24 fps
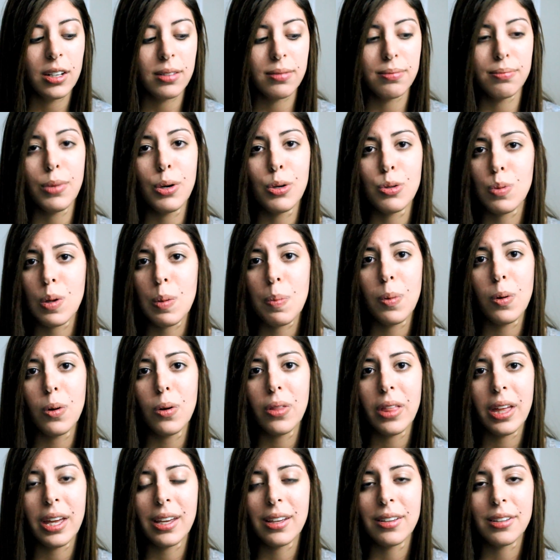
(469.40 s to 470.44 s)
most people,
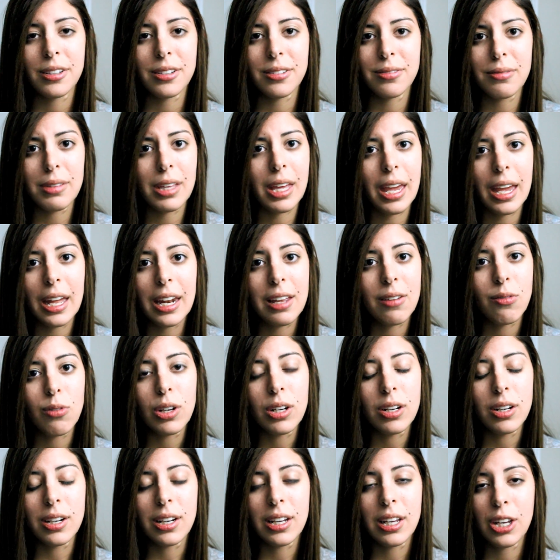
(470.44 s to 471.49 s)
they can't
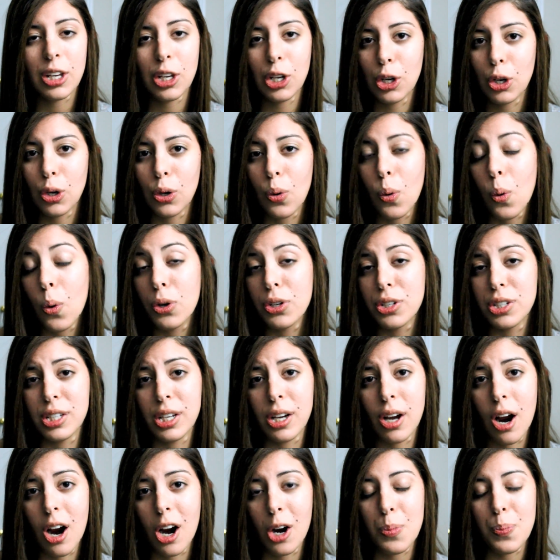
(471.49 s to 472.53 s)
even hear or see
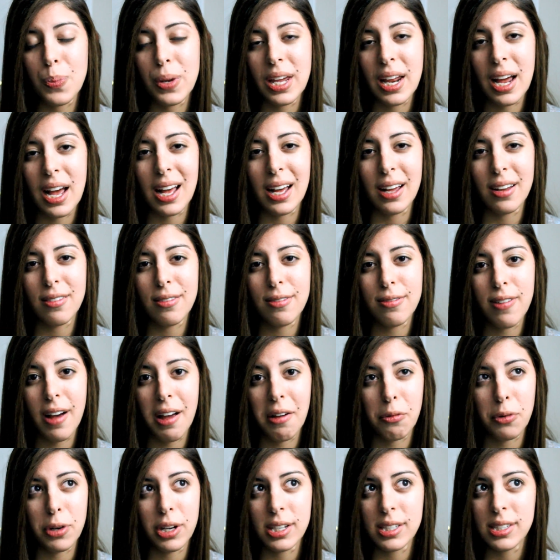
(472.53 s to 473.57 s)
a heartbeat at
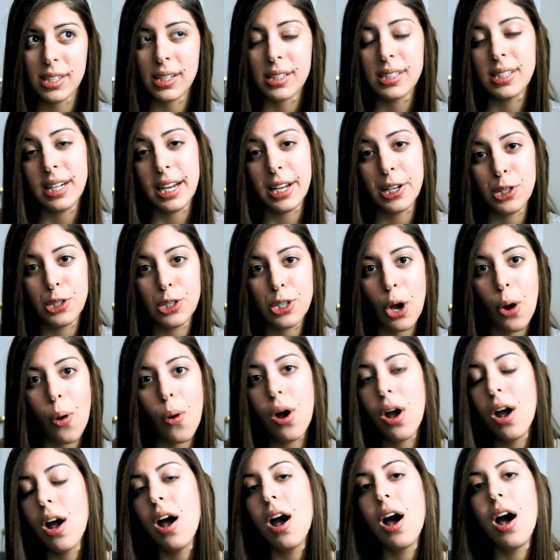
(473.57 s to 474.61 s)
5 weeks, 6 days. So
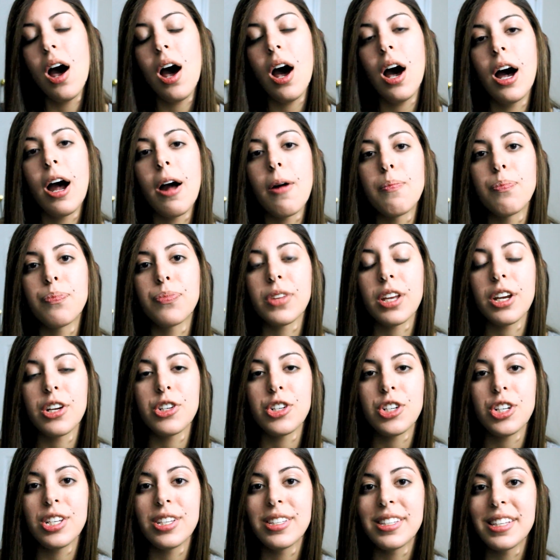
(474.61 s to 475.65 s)

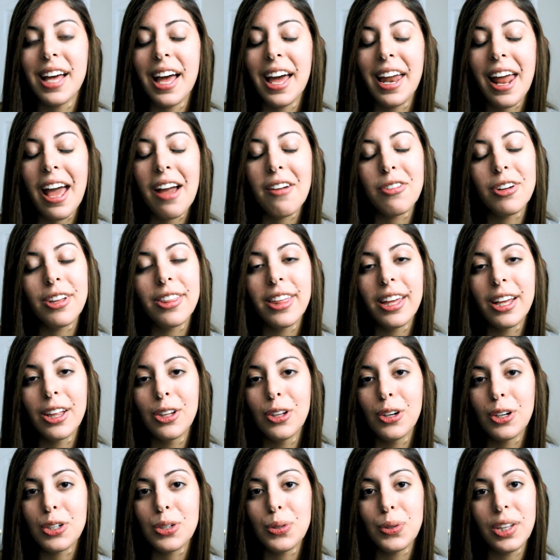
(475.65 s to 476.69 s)
she said everything
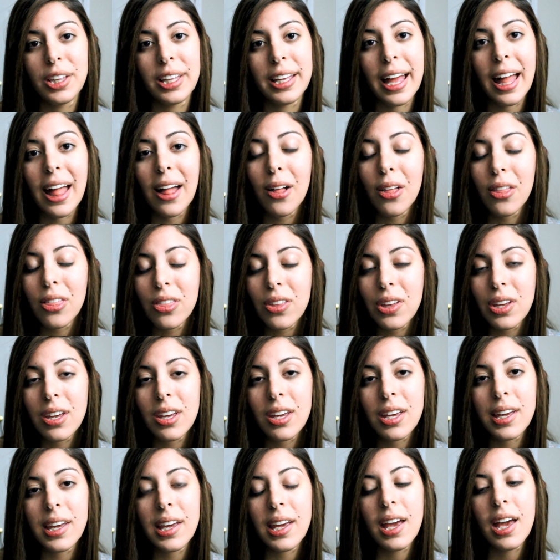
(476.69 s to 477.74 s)
looked really
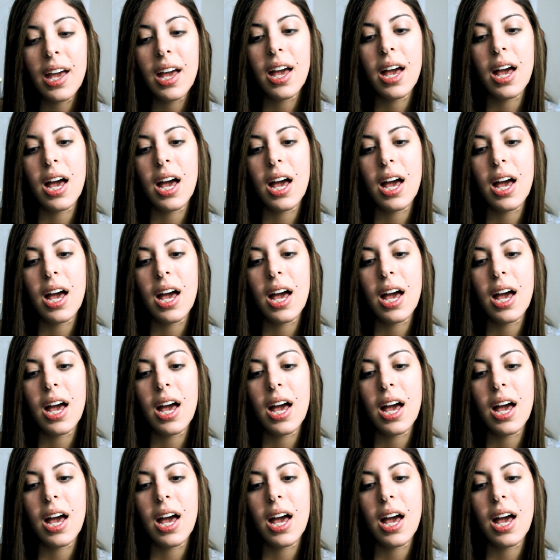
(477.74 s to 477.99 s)
healthy.